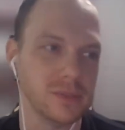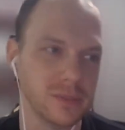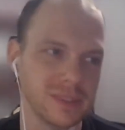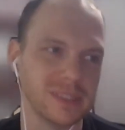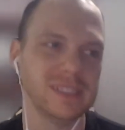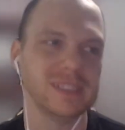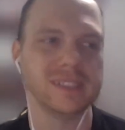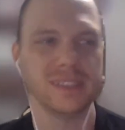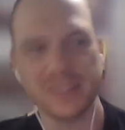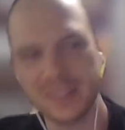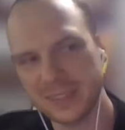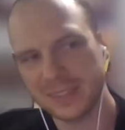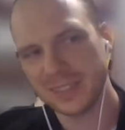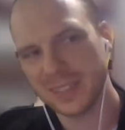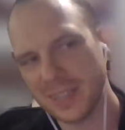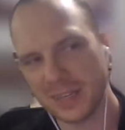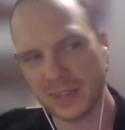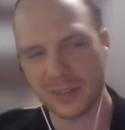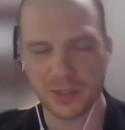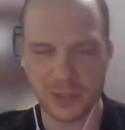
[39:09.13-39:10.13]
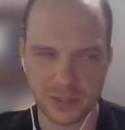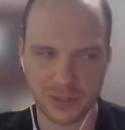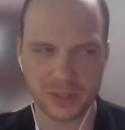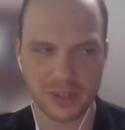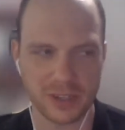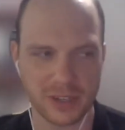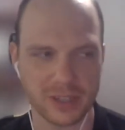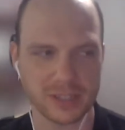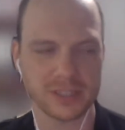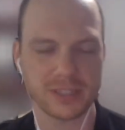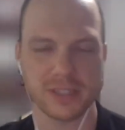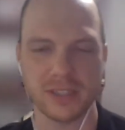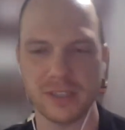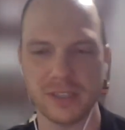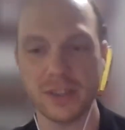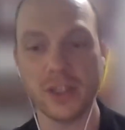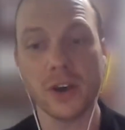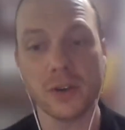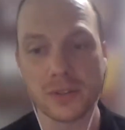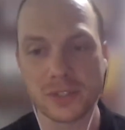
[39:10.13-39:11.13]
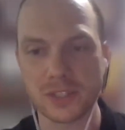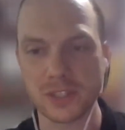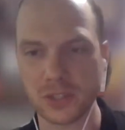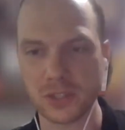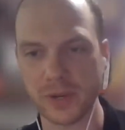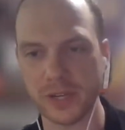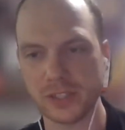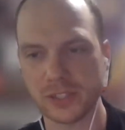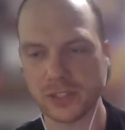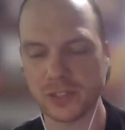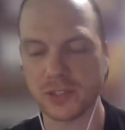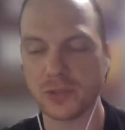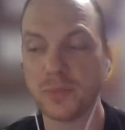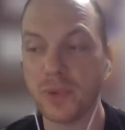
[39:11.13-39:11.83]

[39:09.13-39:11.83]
You got to go turn it on still in those situations.